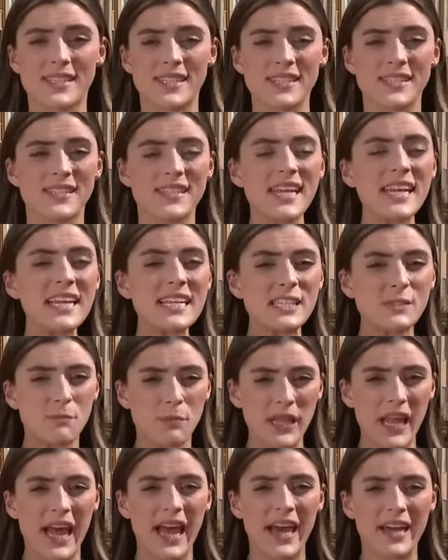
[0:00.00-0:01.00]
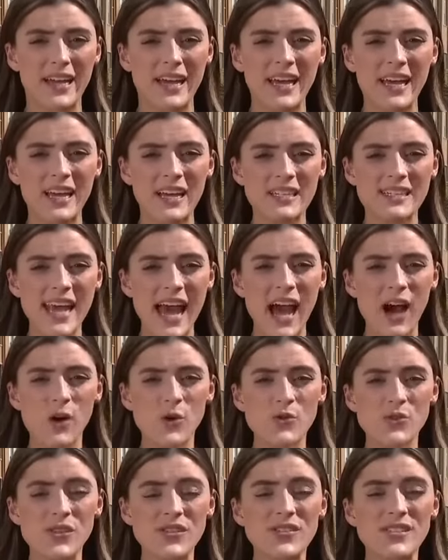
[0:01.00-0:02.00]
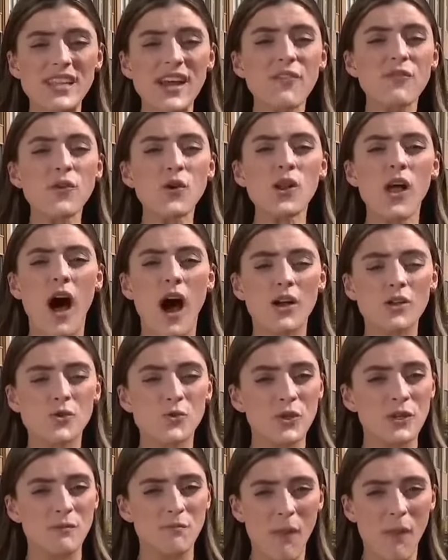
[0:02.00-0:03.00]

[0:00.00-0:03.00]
the city's plan to house several hundred